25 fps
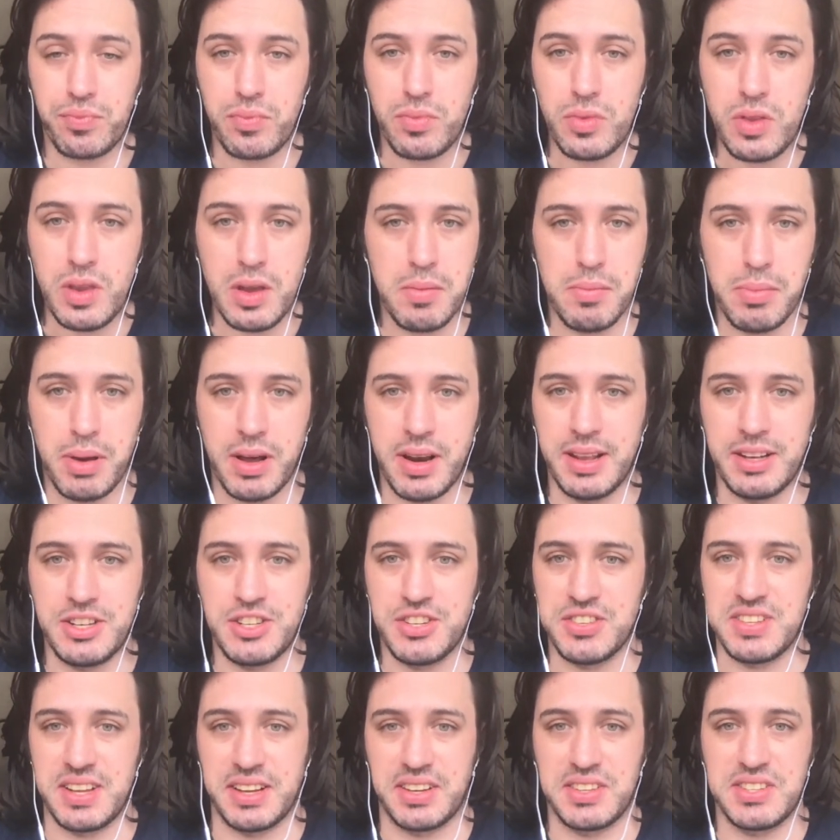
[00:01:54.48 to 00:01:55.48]
but it's
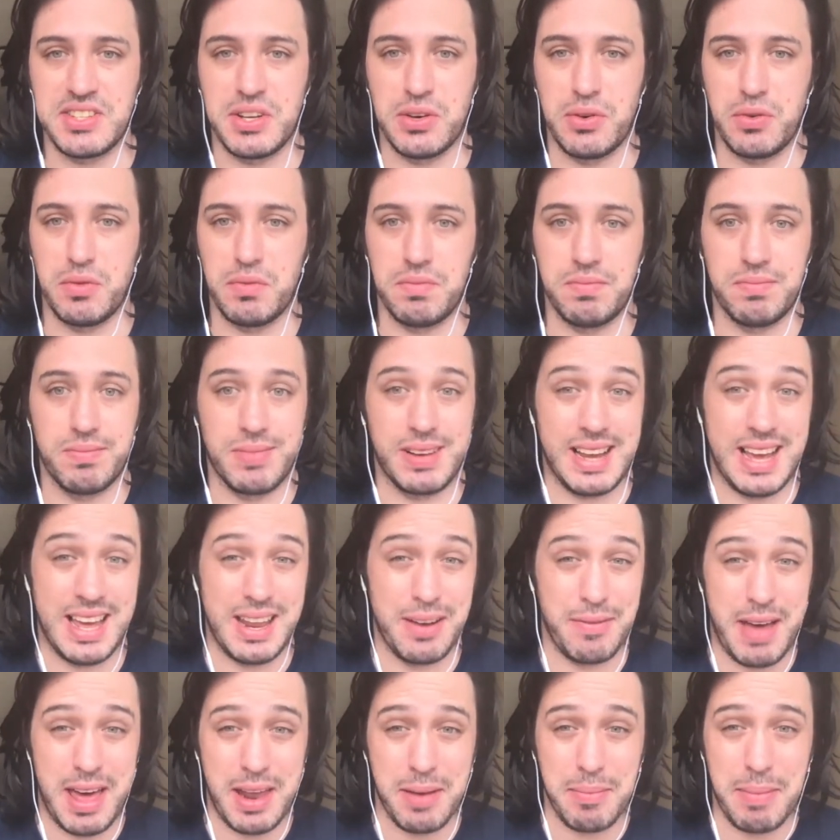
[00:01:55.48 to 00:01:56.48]
just like so kind of
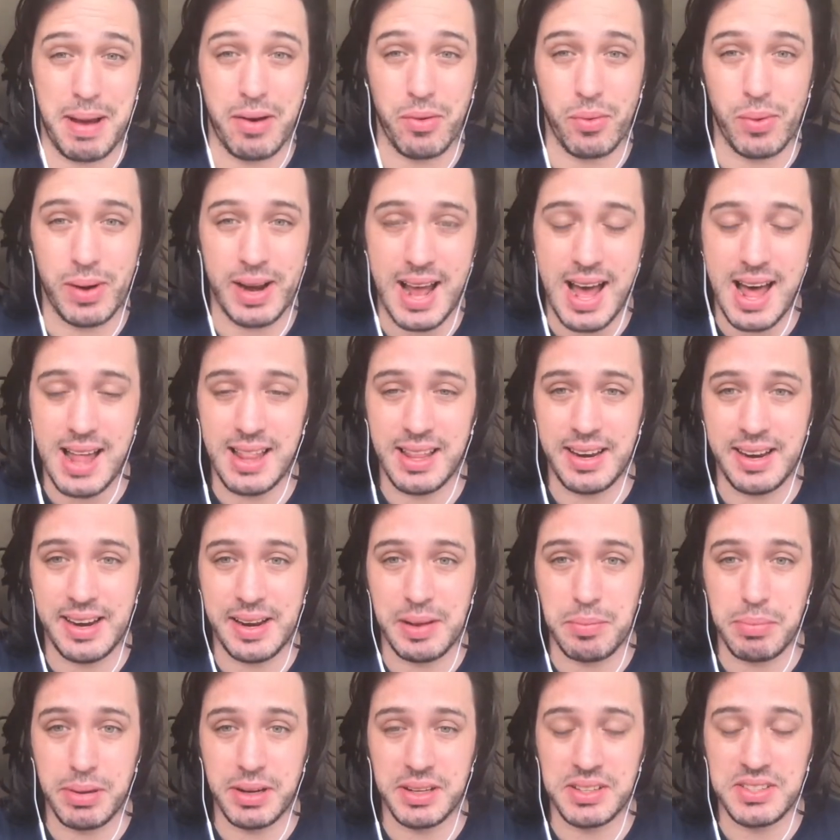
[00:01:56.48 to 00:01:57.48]
out of my reality.
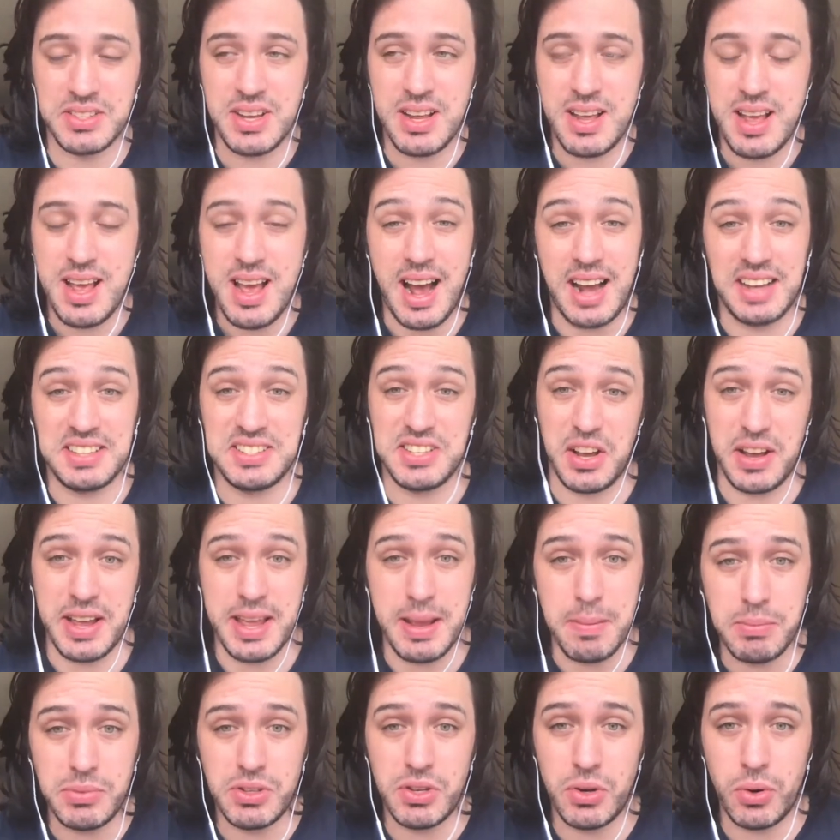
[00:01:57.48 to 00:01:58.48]
But I saw
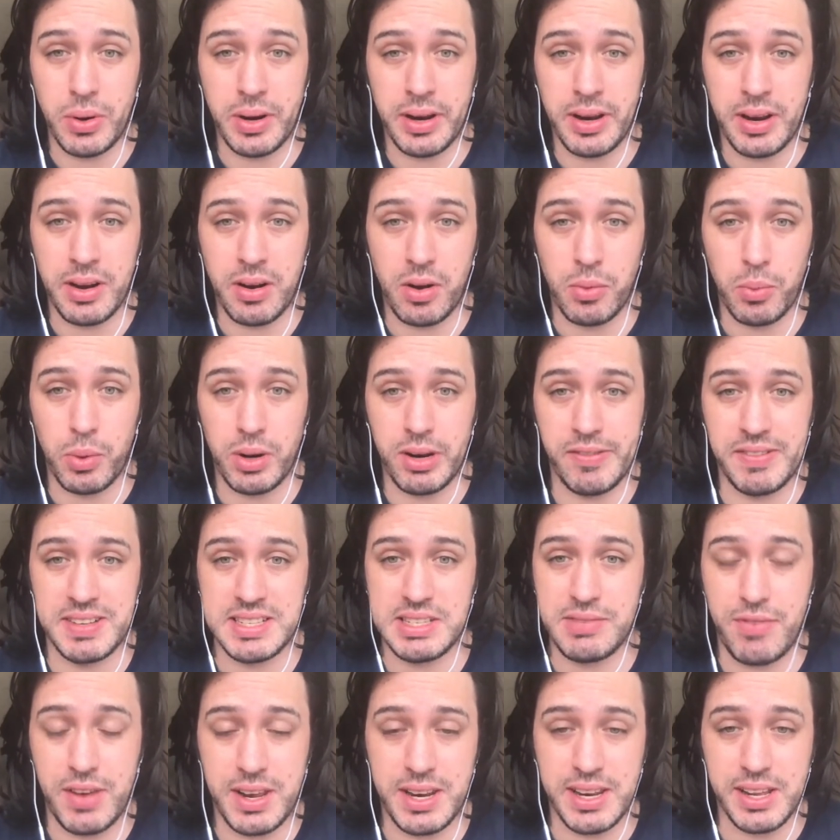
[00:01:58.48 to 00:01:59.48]
him do it on one of his
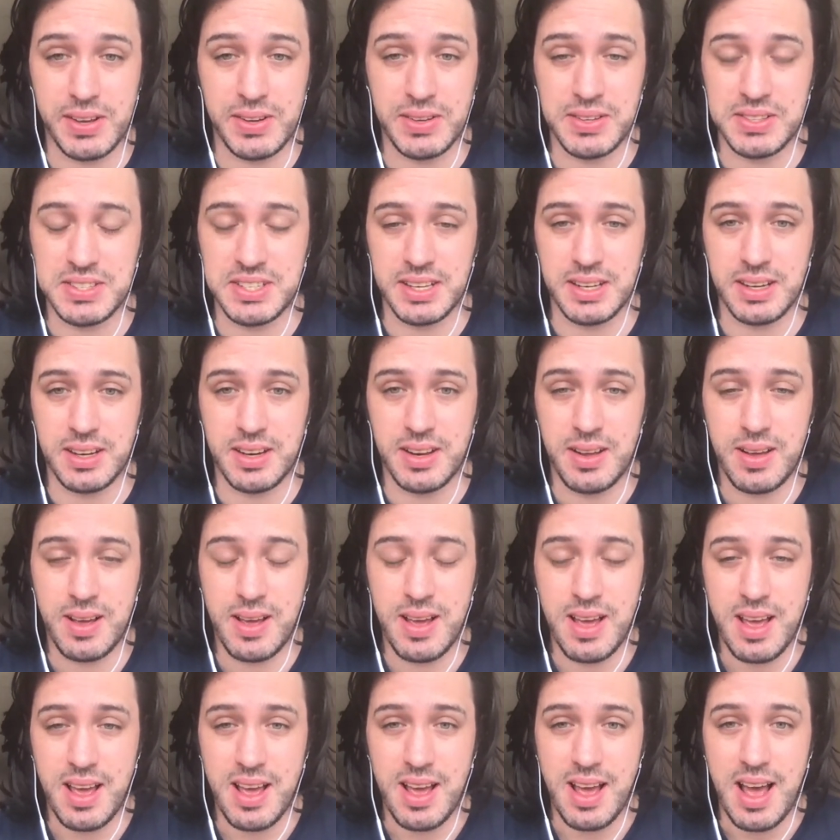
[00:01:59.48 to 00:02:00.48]
videos, and
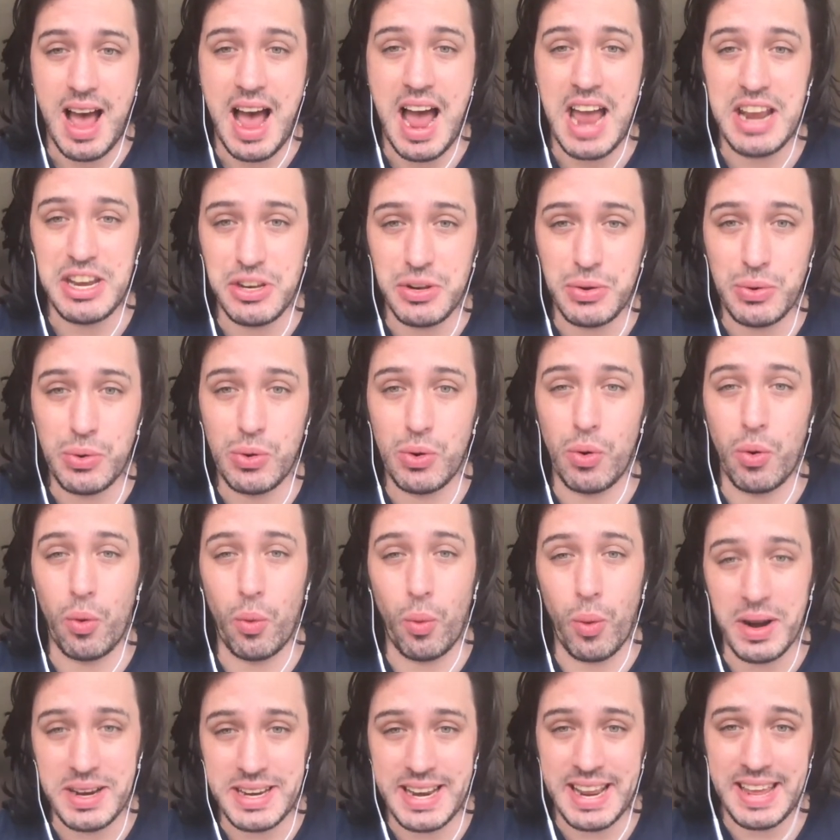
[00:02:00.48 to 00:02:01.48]
I knew
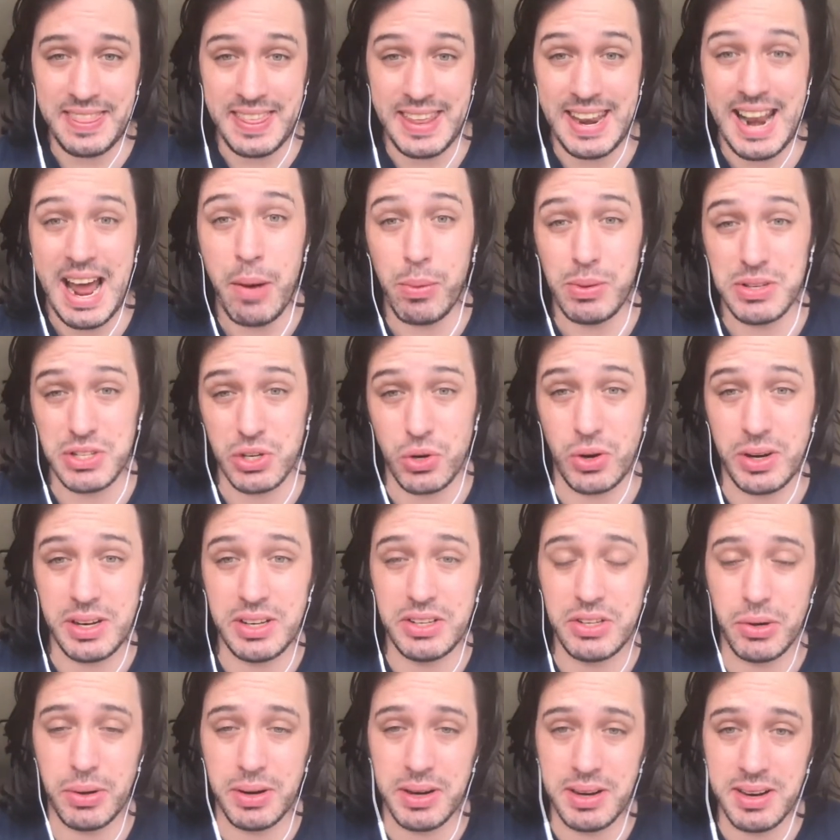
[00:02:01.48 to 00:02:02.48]
one day that I was going to
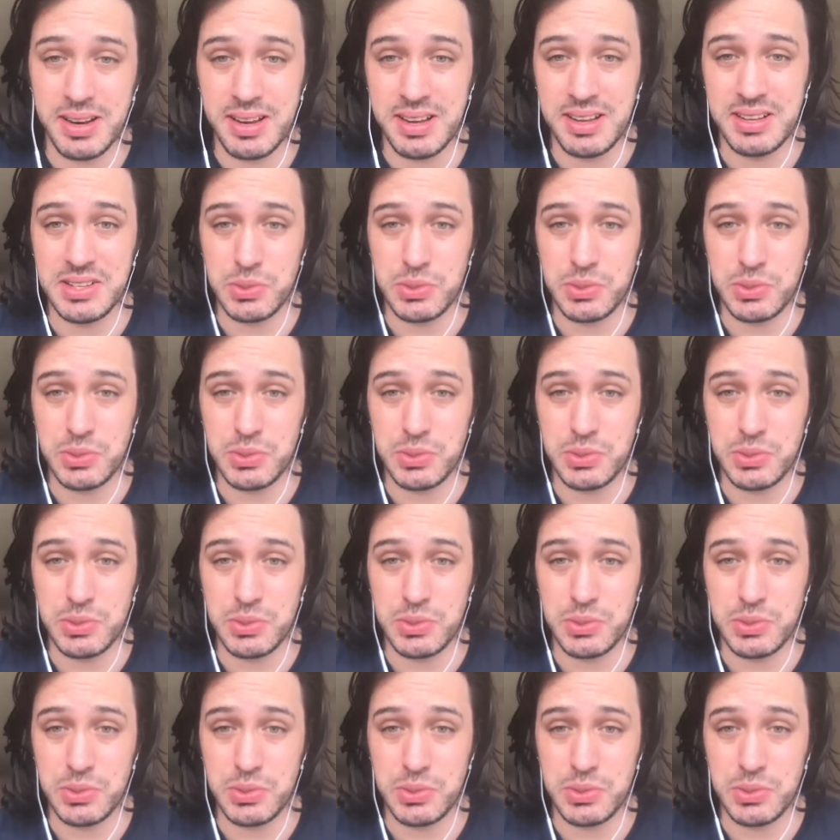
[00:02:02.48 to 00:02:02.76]
do it as